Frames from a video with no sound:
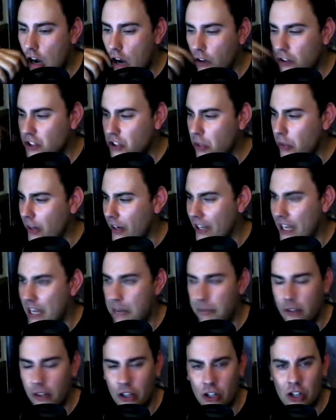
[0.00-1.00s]
I also want to
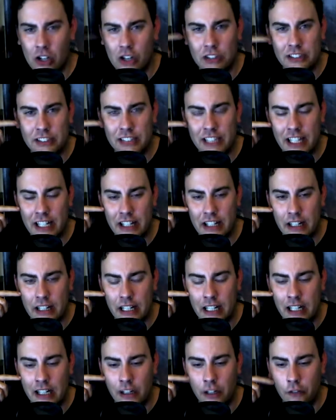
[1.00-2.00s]
keep the content
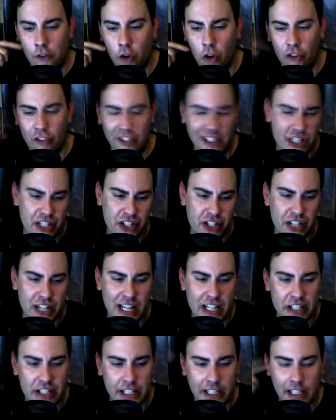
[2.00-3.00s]
evolving and
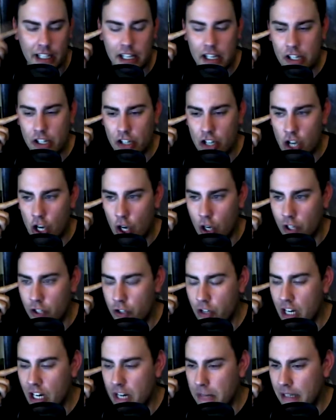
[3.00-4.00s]
changing, you know,
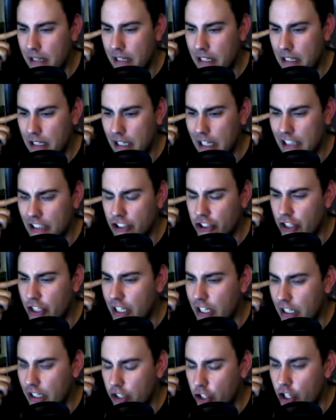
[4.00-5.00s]
and trying to be as
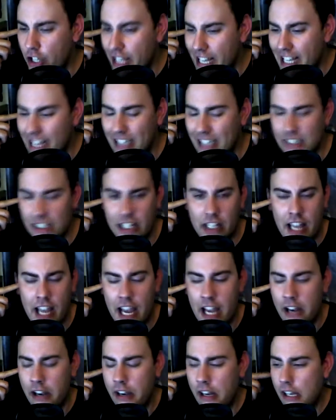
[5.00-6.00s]
unique as I
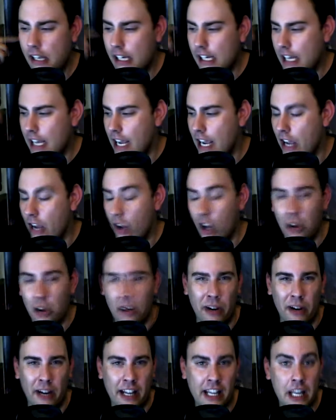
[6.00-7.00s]
can. And I
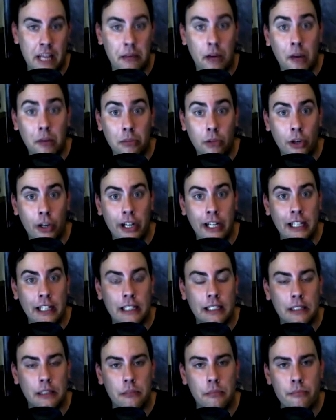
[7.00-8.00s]
don't want to keep
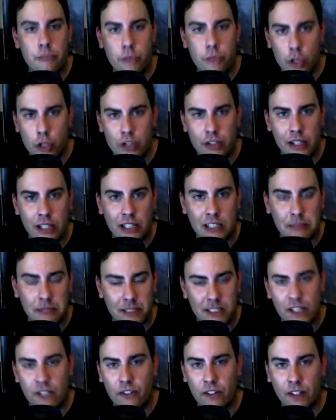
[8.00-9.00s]
uploading music
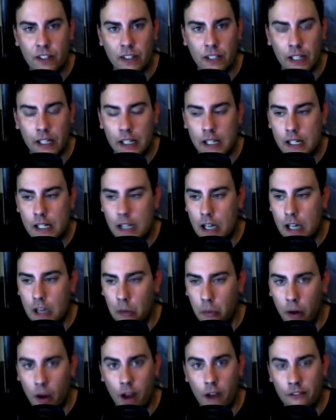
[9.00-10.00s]
specifically
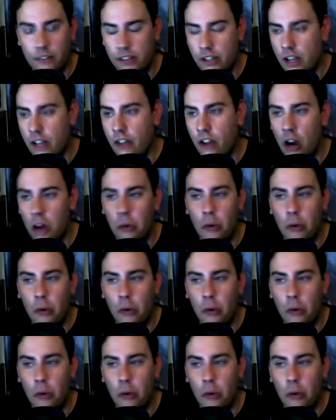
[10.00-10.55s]
one after the other.